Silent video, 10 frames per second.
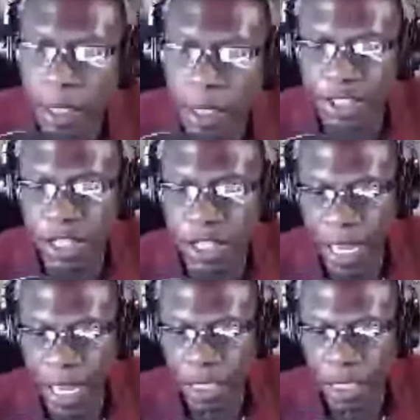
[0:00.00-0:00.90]
it's
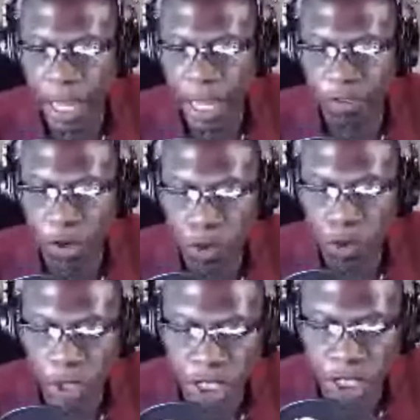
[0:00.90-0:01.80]
not looking like folks
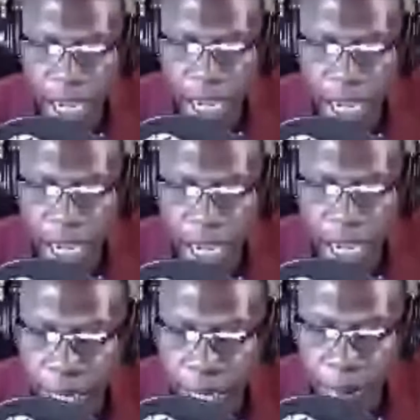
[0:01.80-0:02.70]
want to chime in
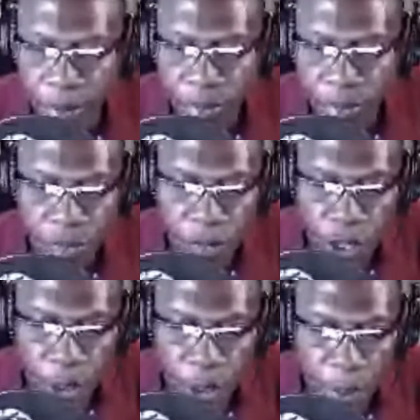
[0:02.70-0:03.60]
today,
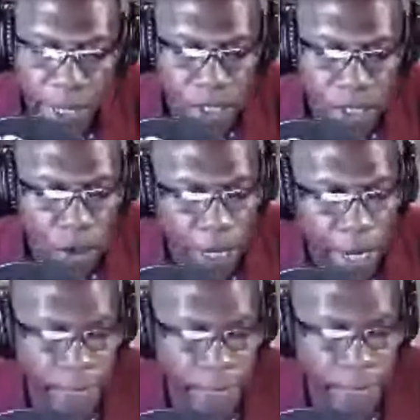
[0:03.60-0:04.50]
but that's
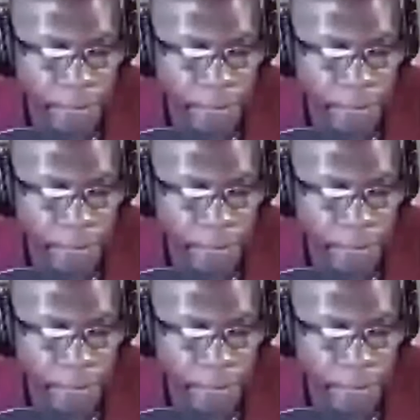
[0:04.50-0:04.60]
okay.